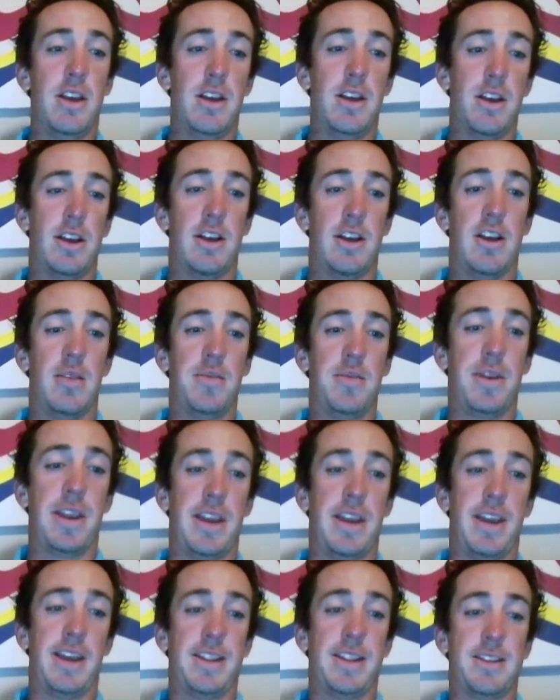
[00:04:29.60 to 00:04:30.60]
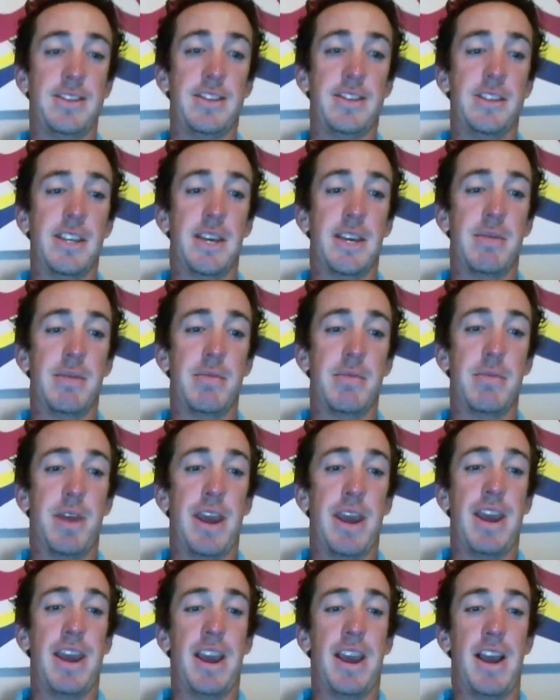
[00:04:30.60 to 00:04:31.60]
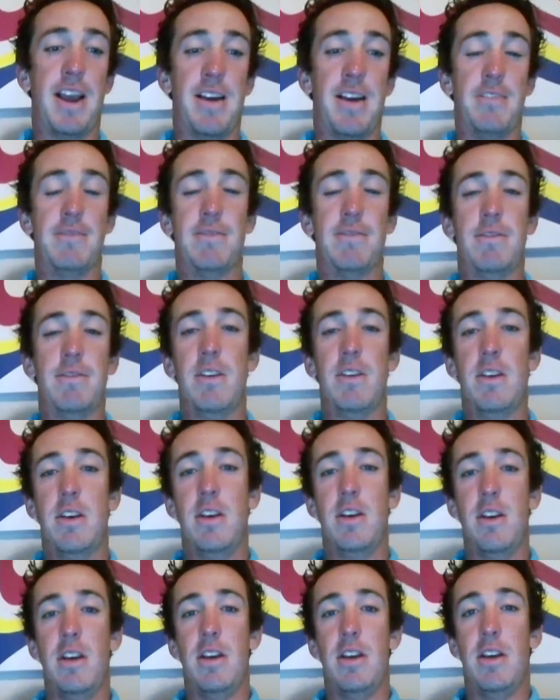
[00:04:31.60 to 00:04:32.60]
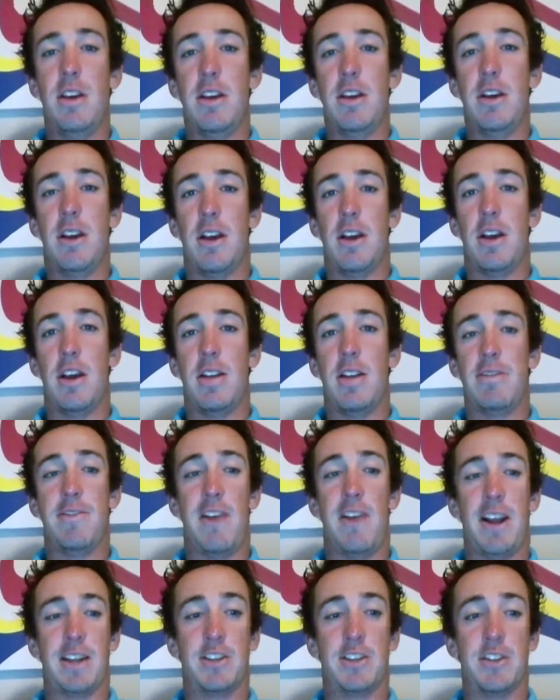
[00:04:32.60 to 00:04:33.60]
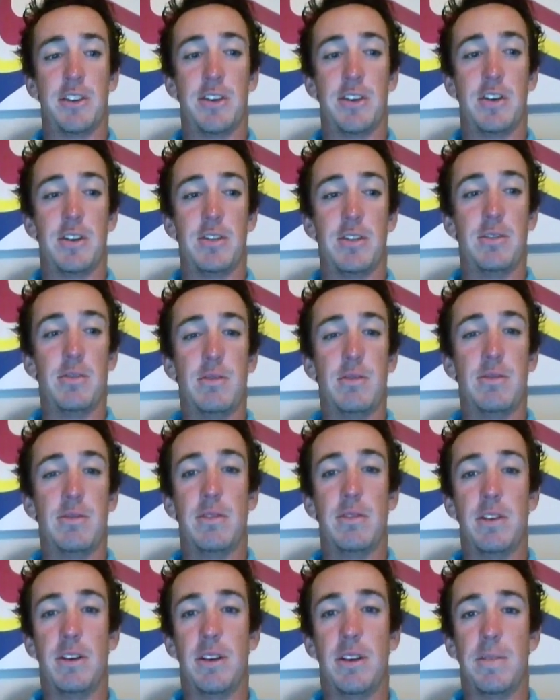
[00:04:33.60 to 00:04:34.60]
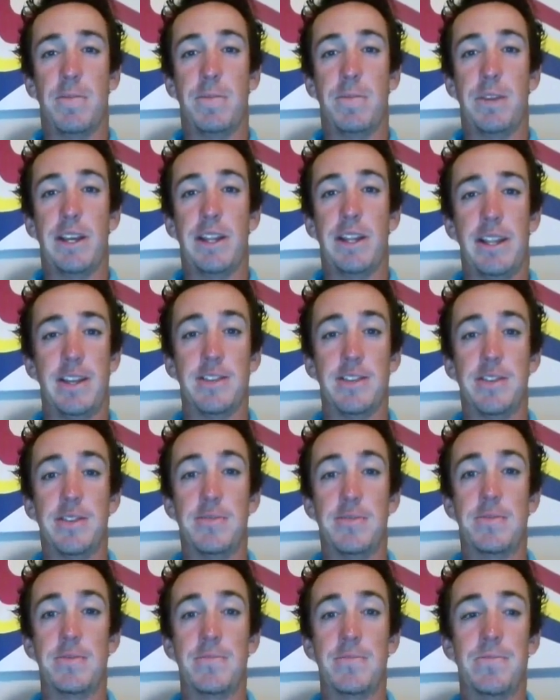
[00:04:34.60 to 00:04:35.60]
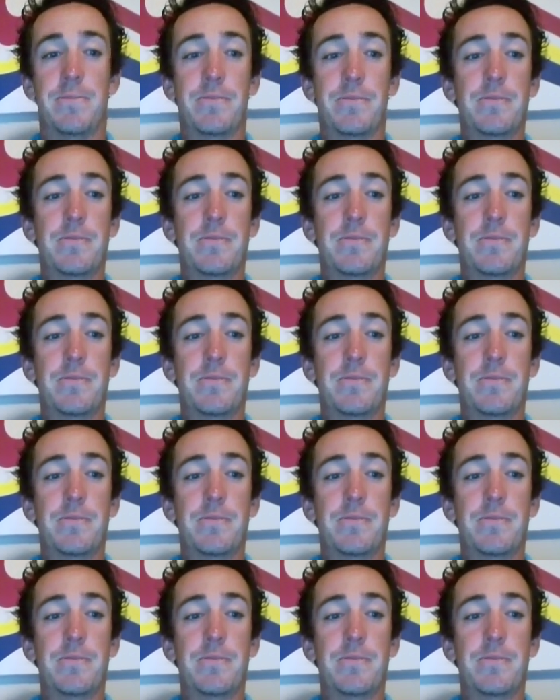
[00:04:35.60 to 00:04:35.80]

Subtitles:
And sleep may have a factor in this.